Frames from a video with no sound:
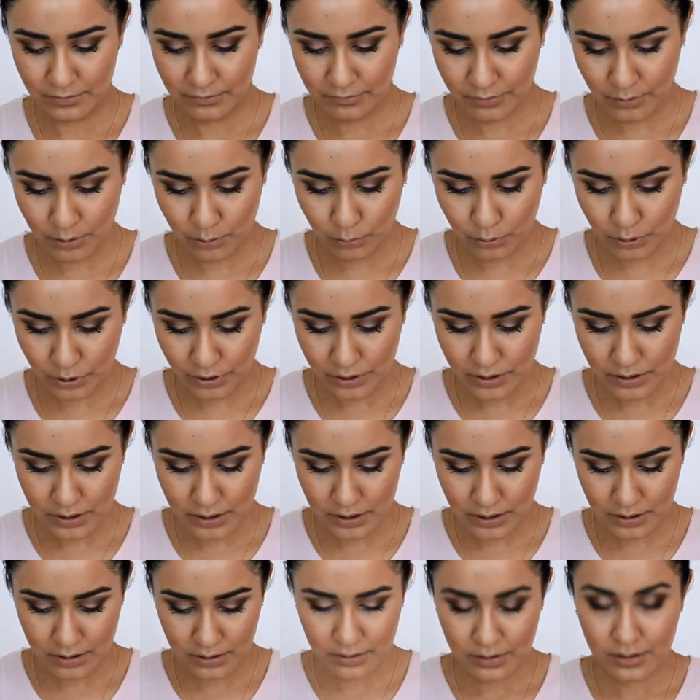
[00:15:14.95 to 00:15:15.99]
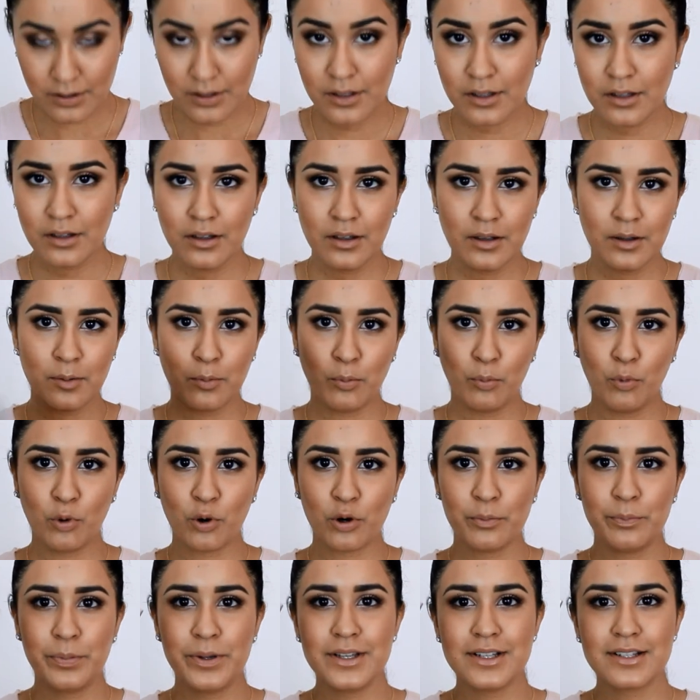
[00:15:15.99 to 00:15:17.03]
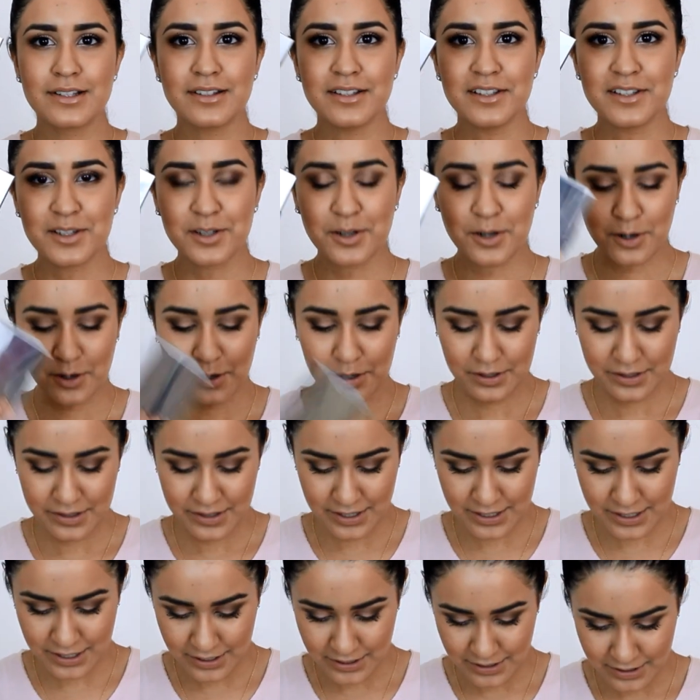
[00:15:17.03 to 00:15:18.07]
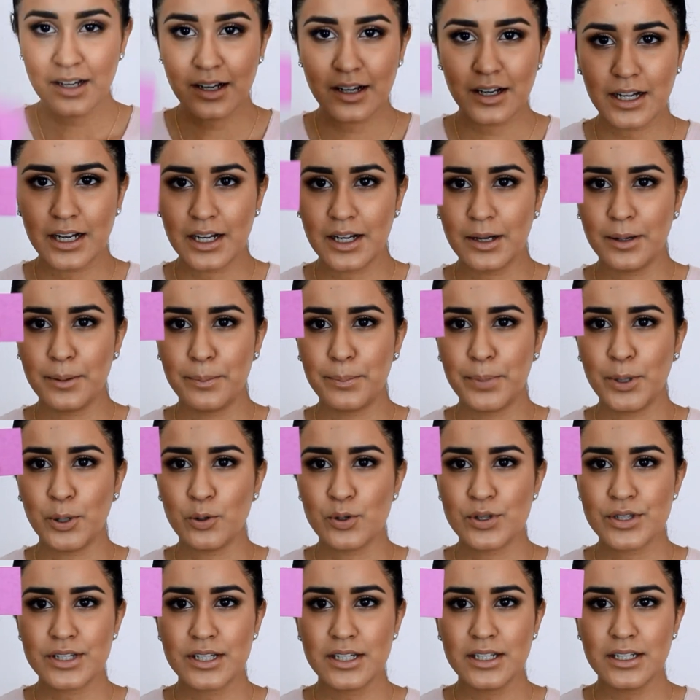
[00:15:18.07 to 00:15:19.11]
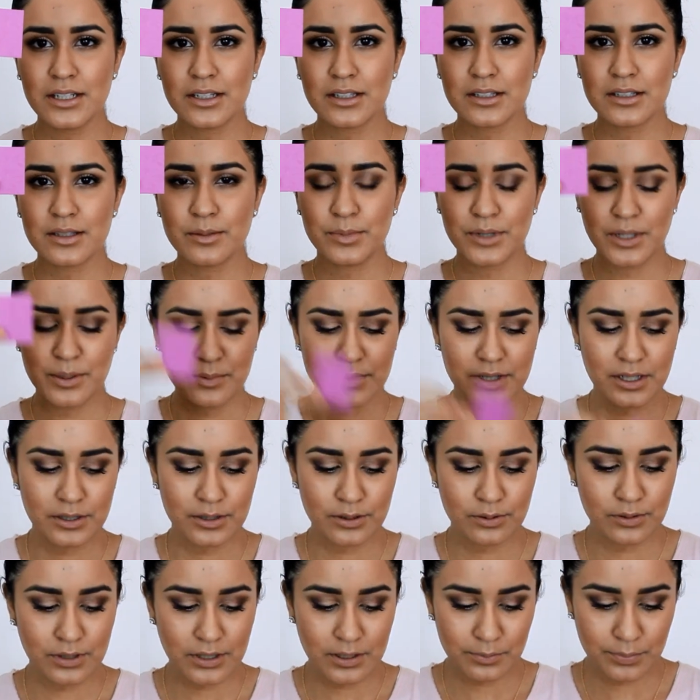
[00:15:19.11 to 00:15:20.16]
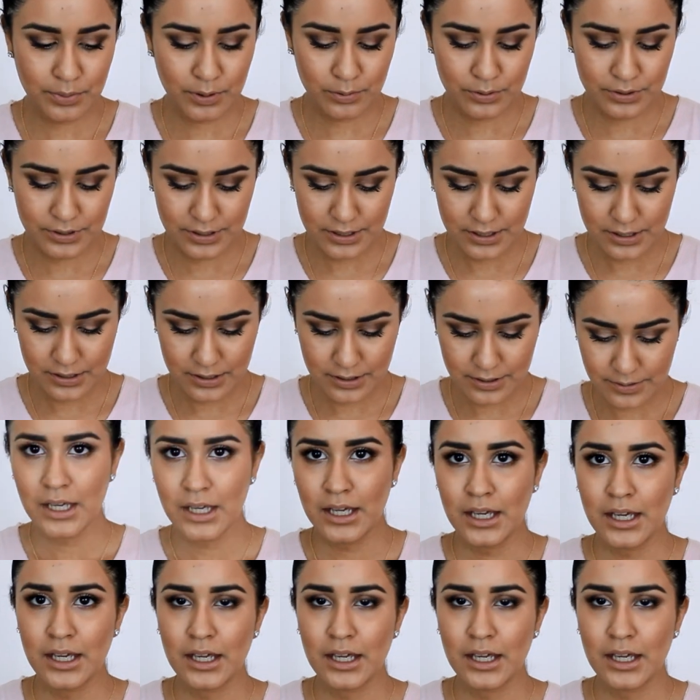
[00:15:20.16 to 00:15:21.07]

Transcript: for work, more business cards, a post-it. Sometimes I do need post-its.